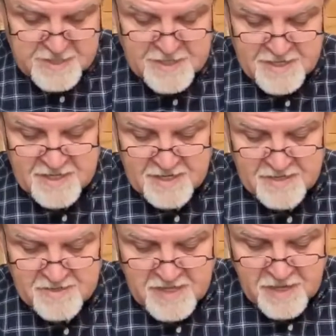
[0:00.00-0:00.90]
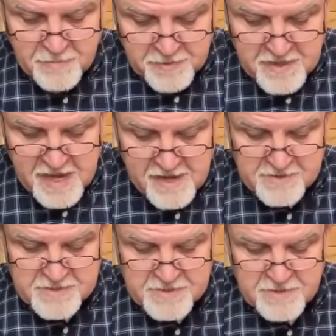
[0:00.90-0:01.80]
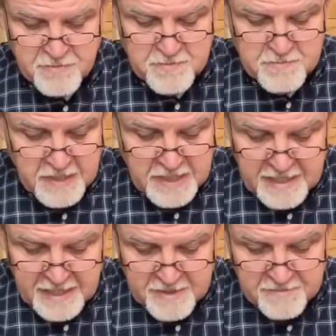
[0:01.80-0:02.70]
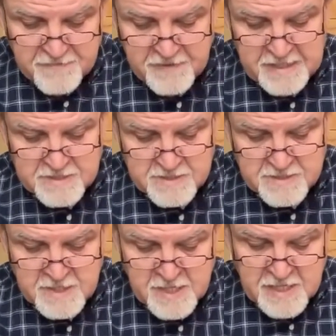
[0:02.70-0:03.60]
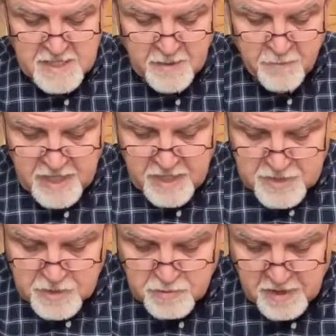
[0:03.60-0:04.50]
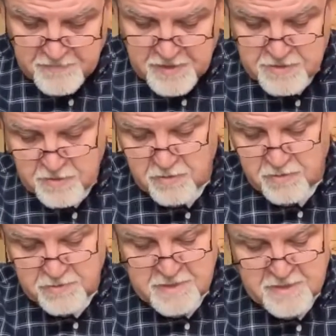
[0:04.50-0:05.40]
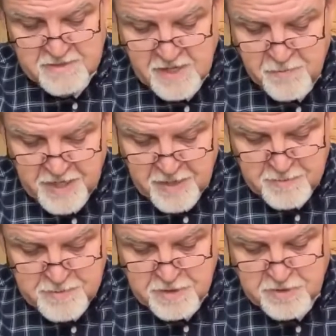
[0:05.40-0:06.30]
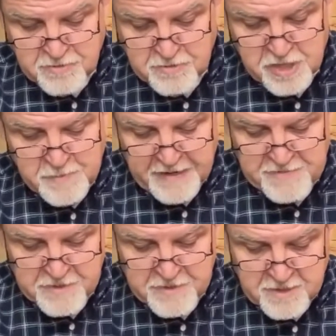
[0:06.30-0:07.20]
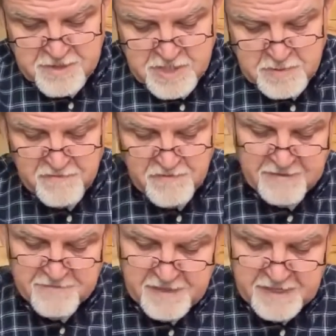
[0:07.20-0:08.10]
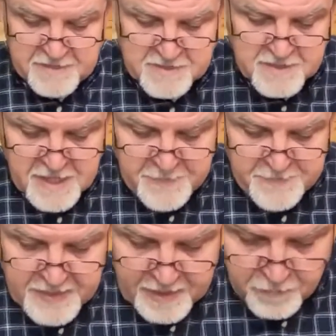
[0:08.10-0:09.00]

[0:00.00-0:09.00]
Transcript: uh, that were theirs to be at the feasts and when he was 12 years old they went up to Jerusalem after the custom of that feast. And when